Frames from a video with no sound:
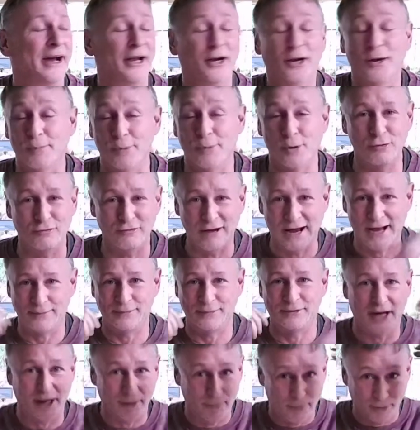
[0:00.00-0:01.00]
and I'm all
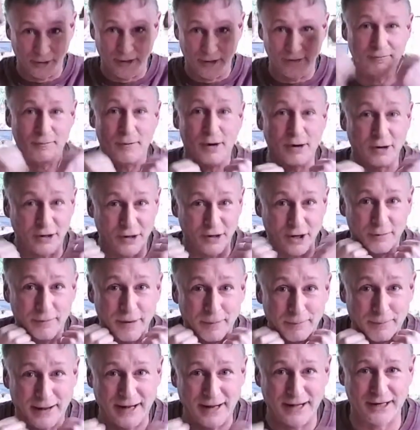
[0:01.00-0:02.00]
wrapped up, and I've got
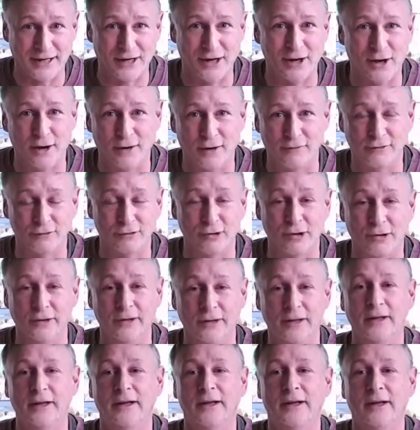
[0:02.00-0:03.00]
my balaclava
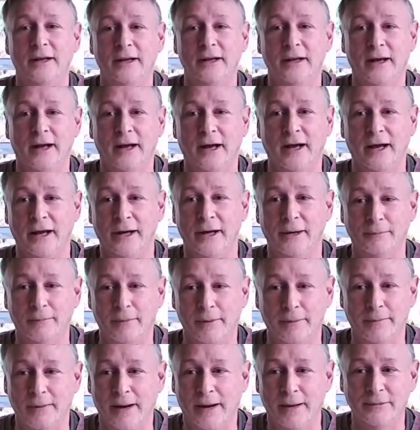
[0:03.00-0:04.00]
on. And
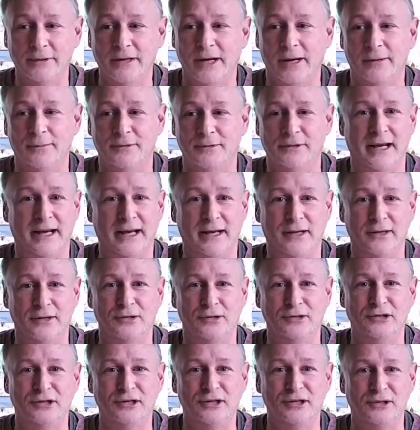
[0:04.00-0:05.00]
my mum comes out,
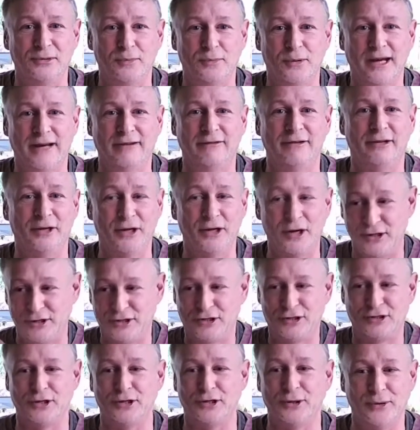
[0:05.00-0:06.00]
and she's wearing her
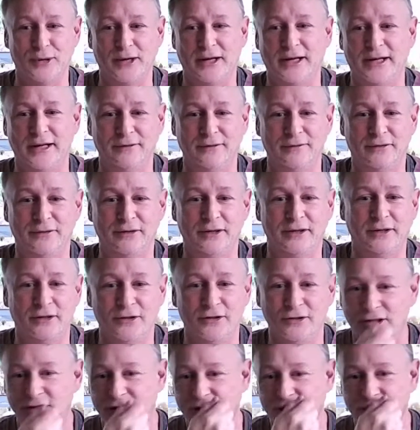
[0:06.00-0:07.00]
suit and
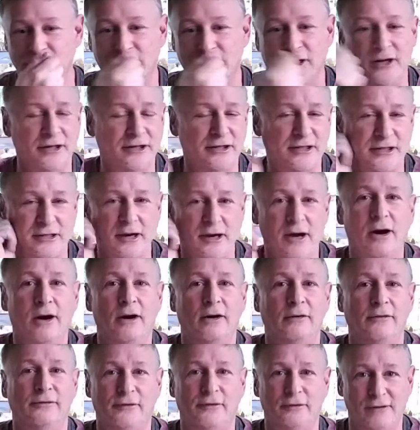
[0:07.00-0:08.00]
everything, and she's got a
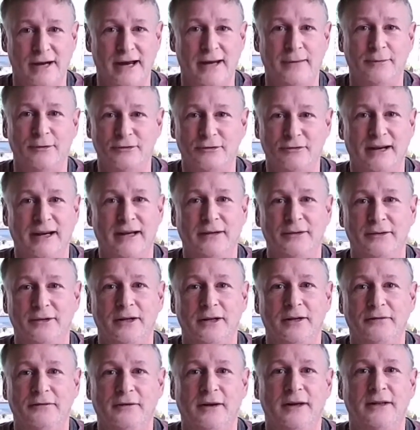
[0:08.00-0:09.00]
scarf wrapped
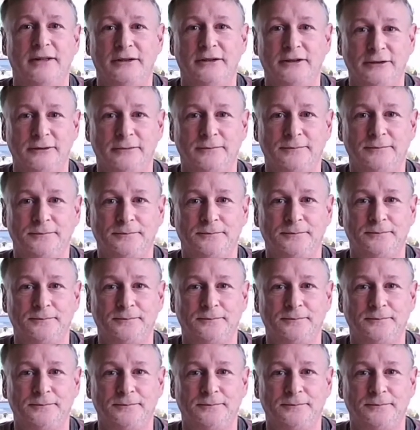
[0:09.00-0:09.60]
around her face.